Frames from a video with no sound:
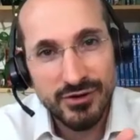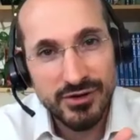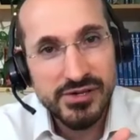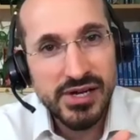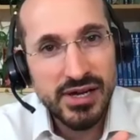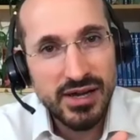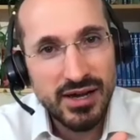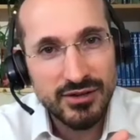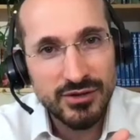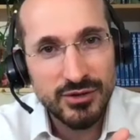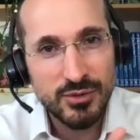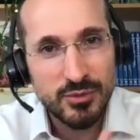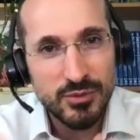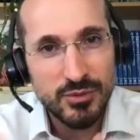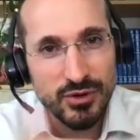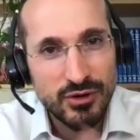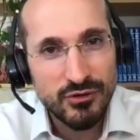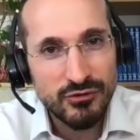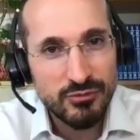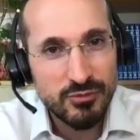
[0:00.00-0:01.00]
very high
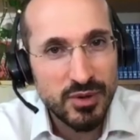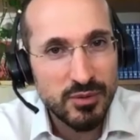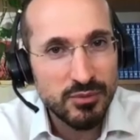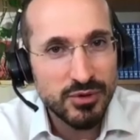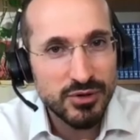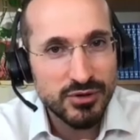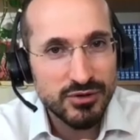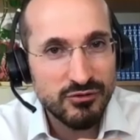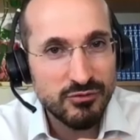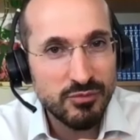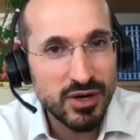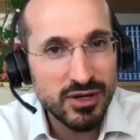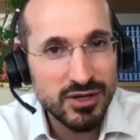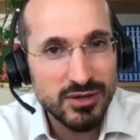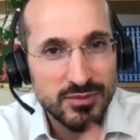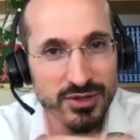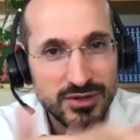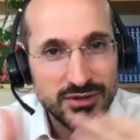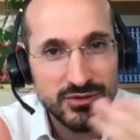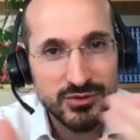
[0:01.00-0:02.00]
number of members of
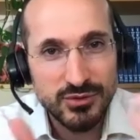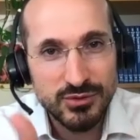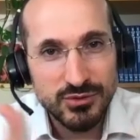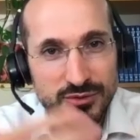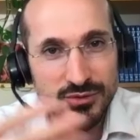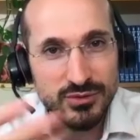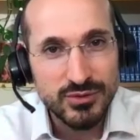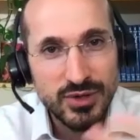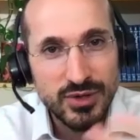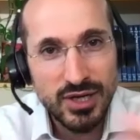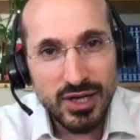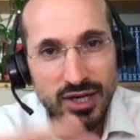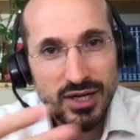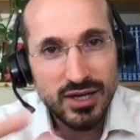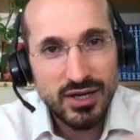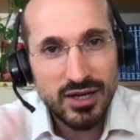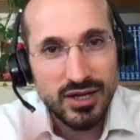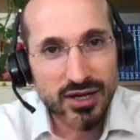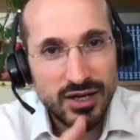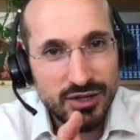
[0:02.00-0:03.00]
parliament due to
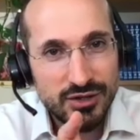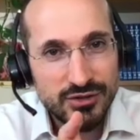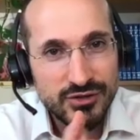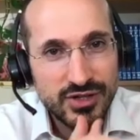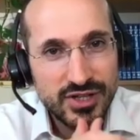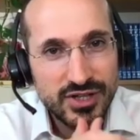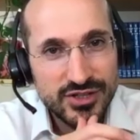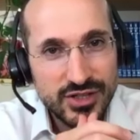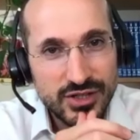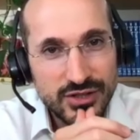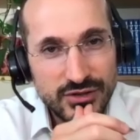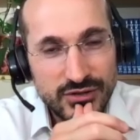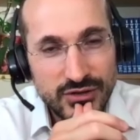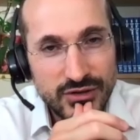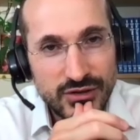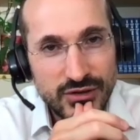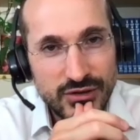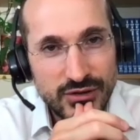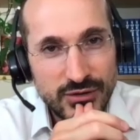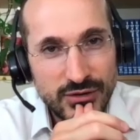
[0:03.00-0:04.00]

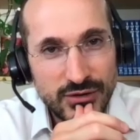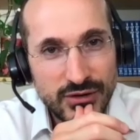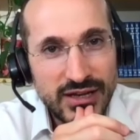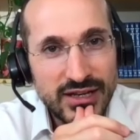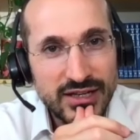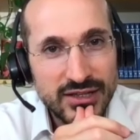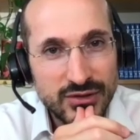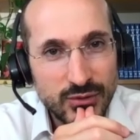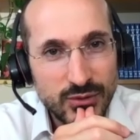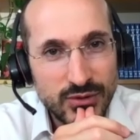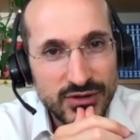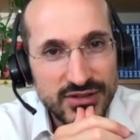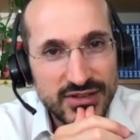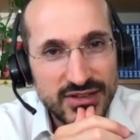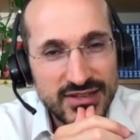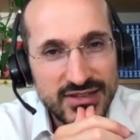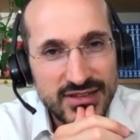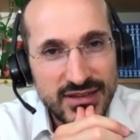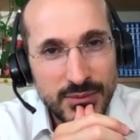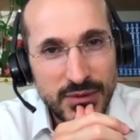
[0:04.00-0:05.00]
the electoral
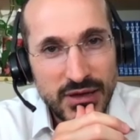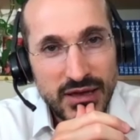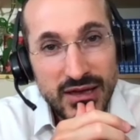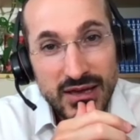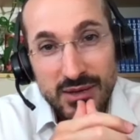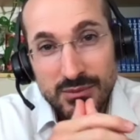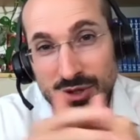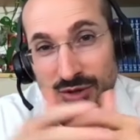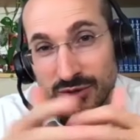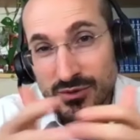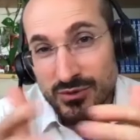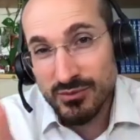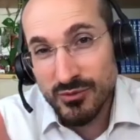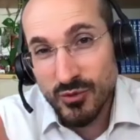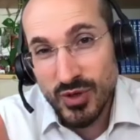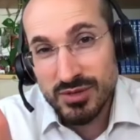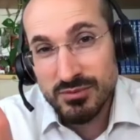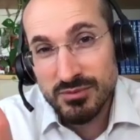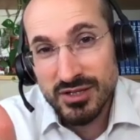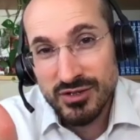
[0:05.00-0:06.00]
system. But
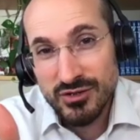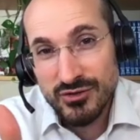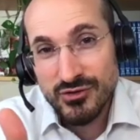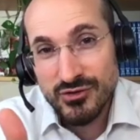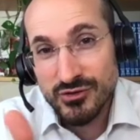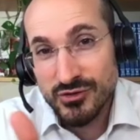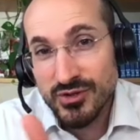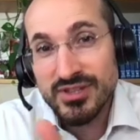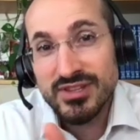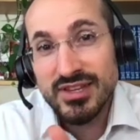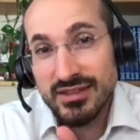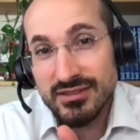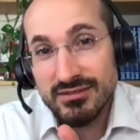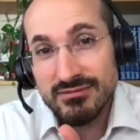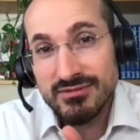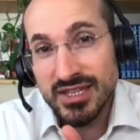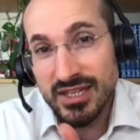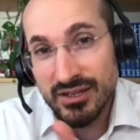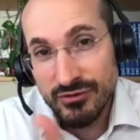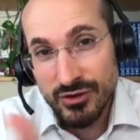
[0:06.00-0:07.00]
what matters also is that
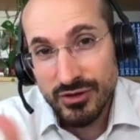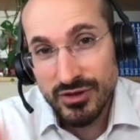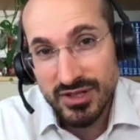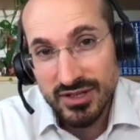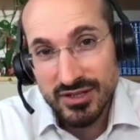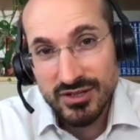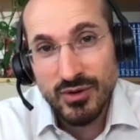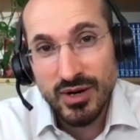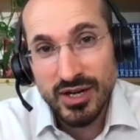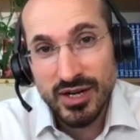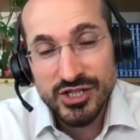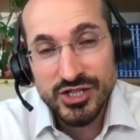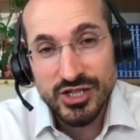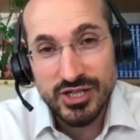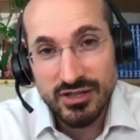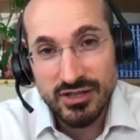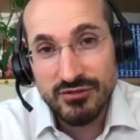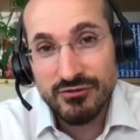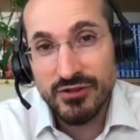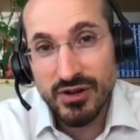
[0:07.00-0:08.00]
even this
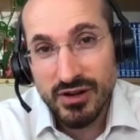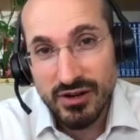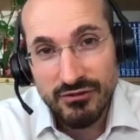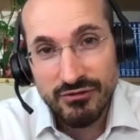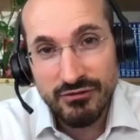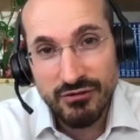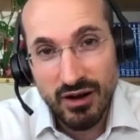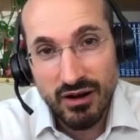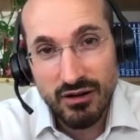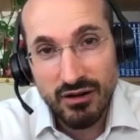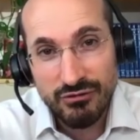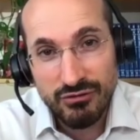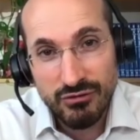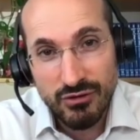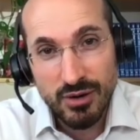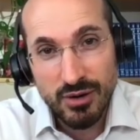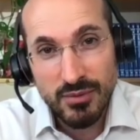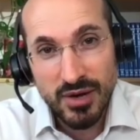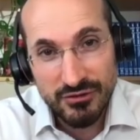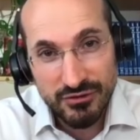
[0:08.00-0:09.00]
coalition is very far
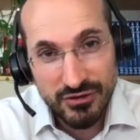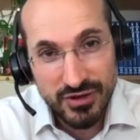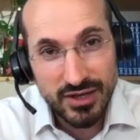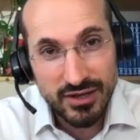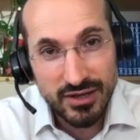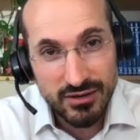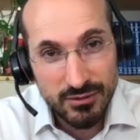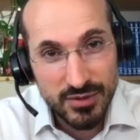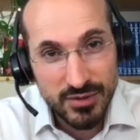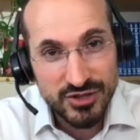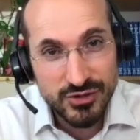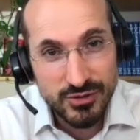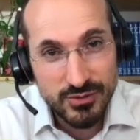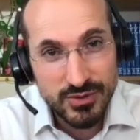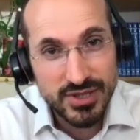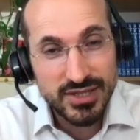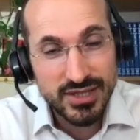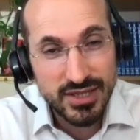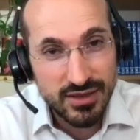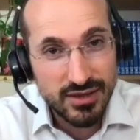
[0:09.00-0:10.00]
from having a
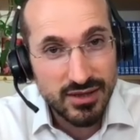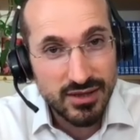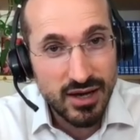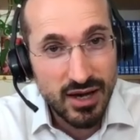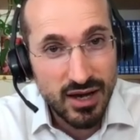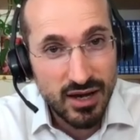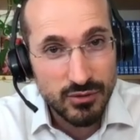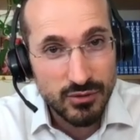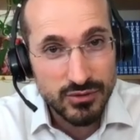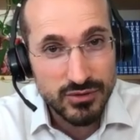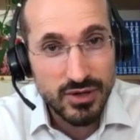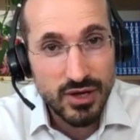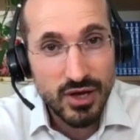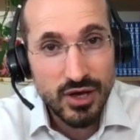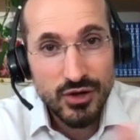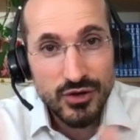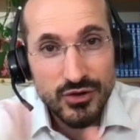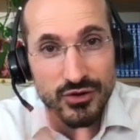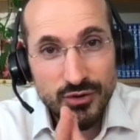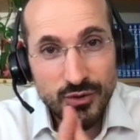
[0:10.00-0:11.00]
majority in the House.
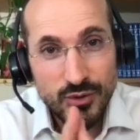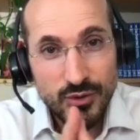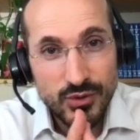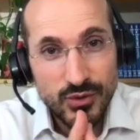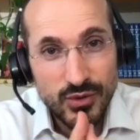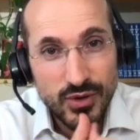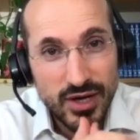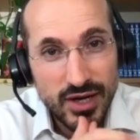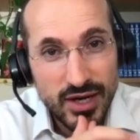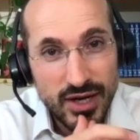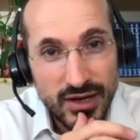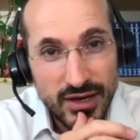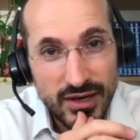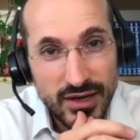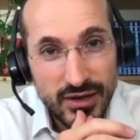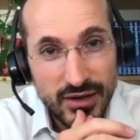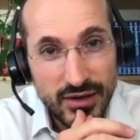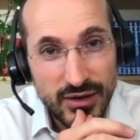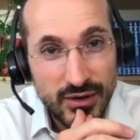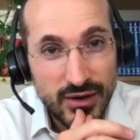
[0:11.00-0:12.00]
So,
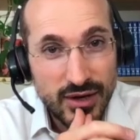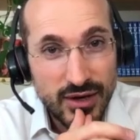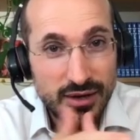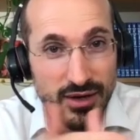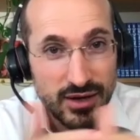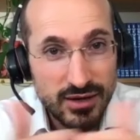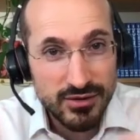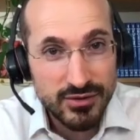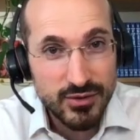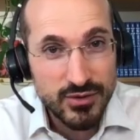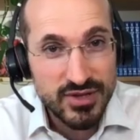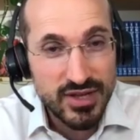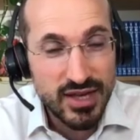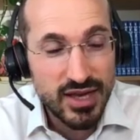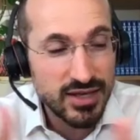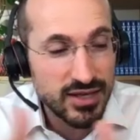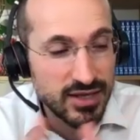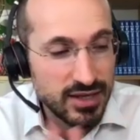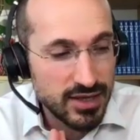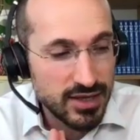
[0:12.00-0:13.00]
as you
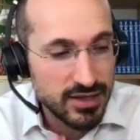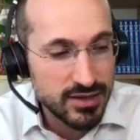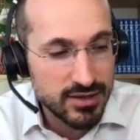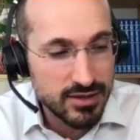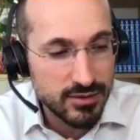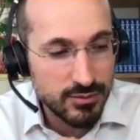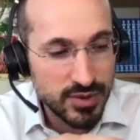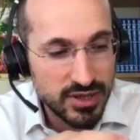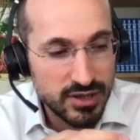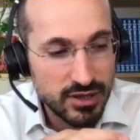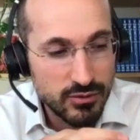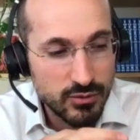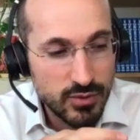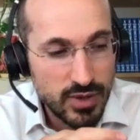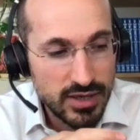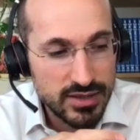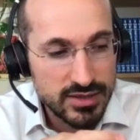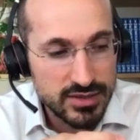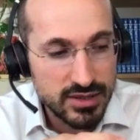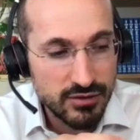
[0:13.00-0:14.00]
say, it's a bit
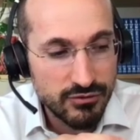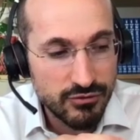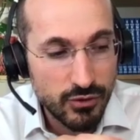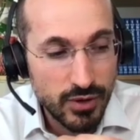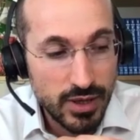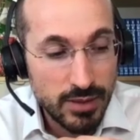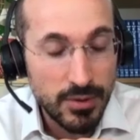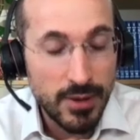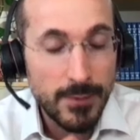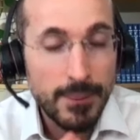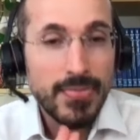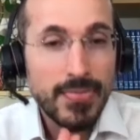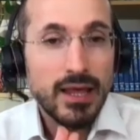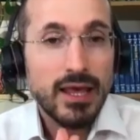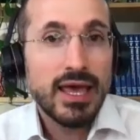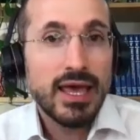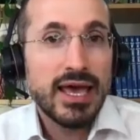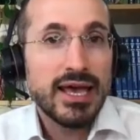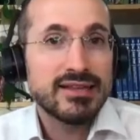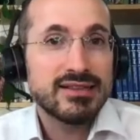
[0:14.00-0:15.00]
unrealistic for him.
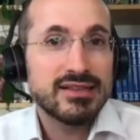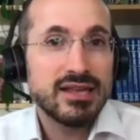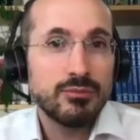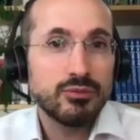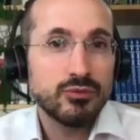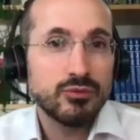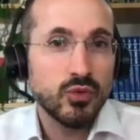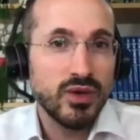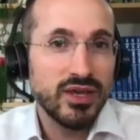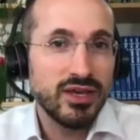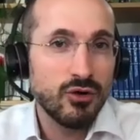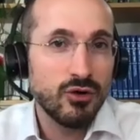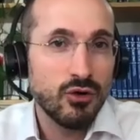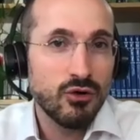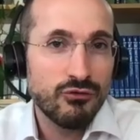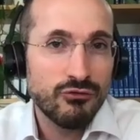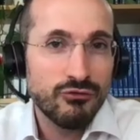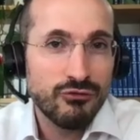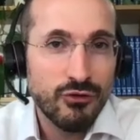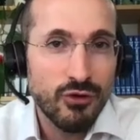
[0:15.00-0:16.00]
Except we
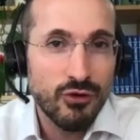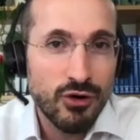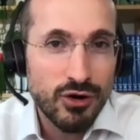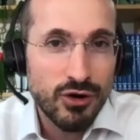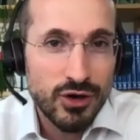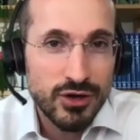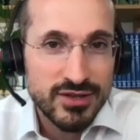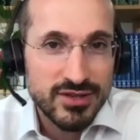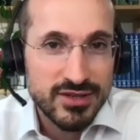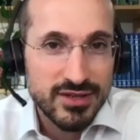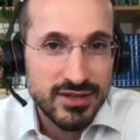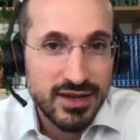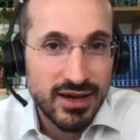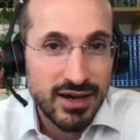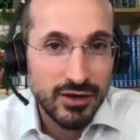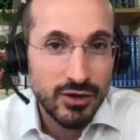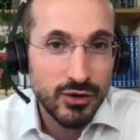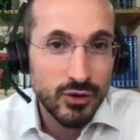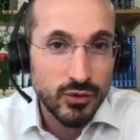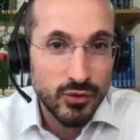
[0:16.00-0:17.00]
go for a
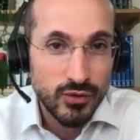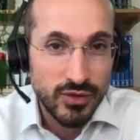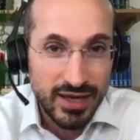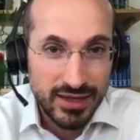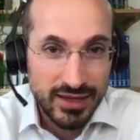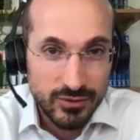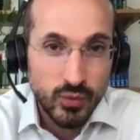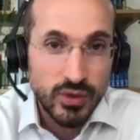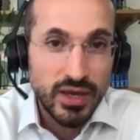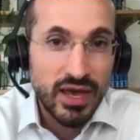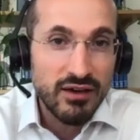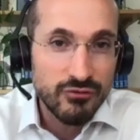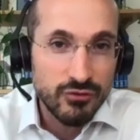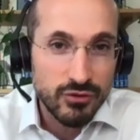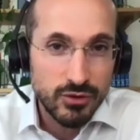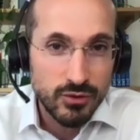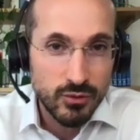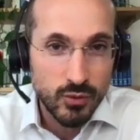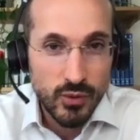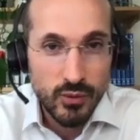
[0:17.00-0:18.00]
scenario that we
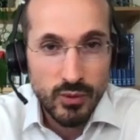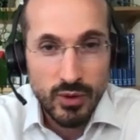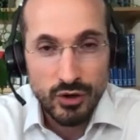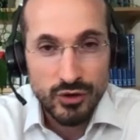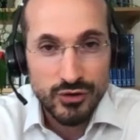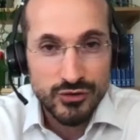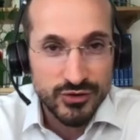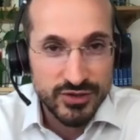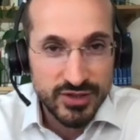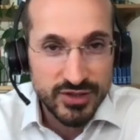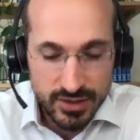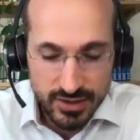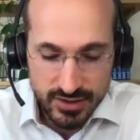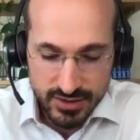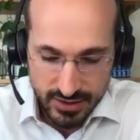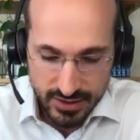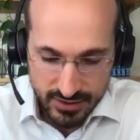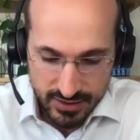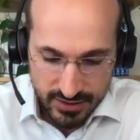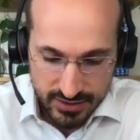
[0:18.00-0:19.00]
were also
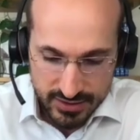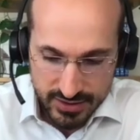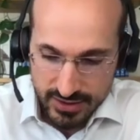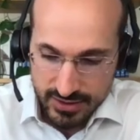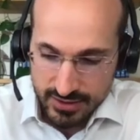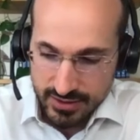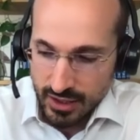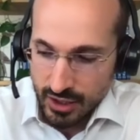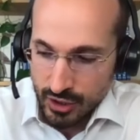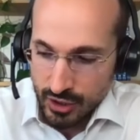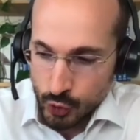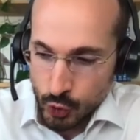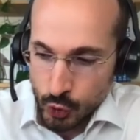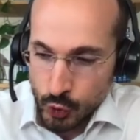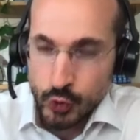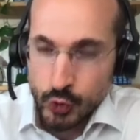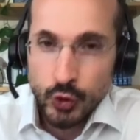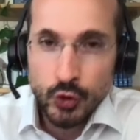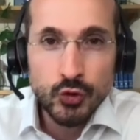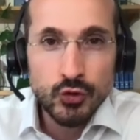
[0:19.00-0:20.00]
discussing, that is,
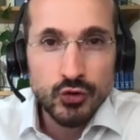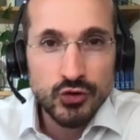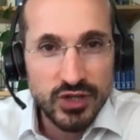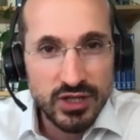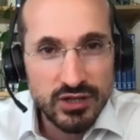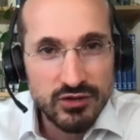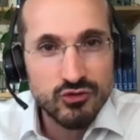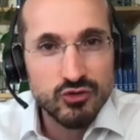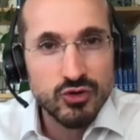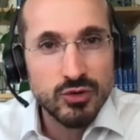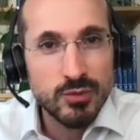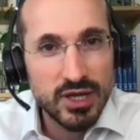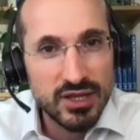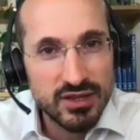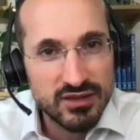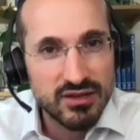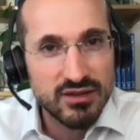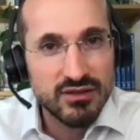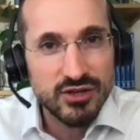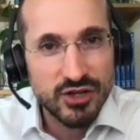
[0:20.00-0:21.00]
you use the
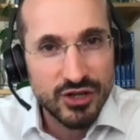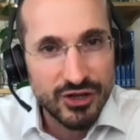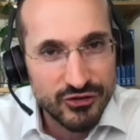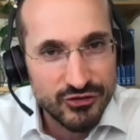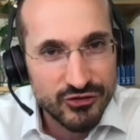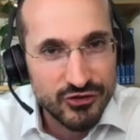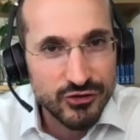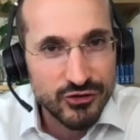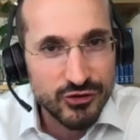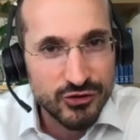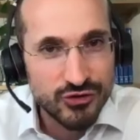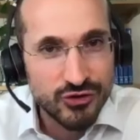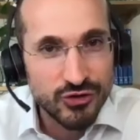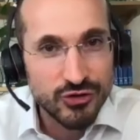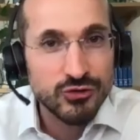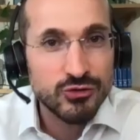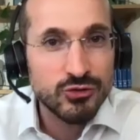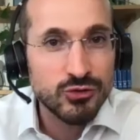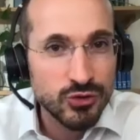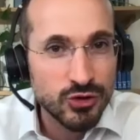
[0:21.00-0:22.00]
instruments in the
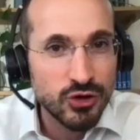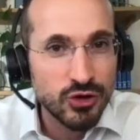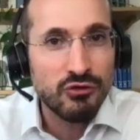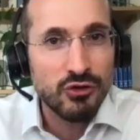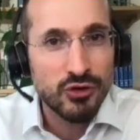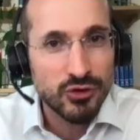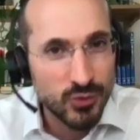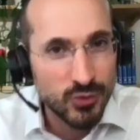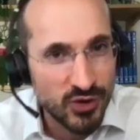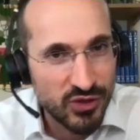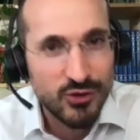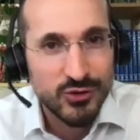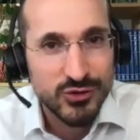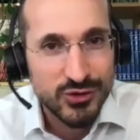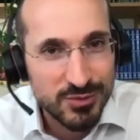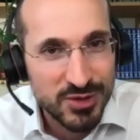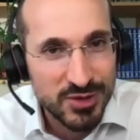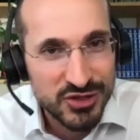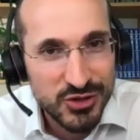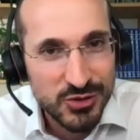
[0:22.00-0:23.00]
Constitution to govern
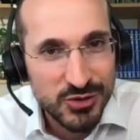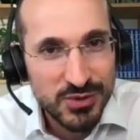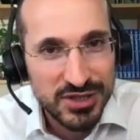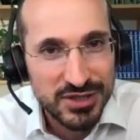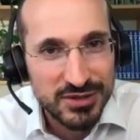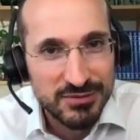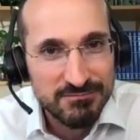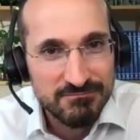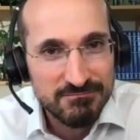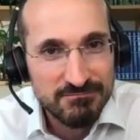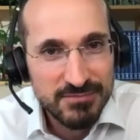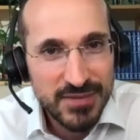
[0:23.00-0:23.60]
without a majority.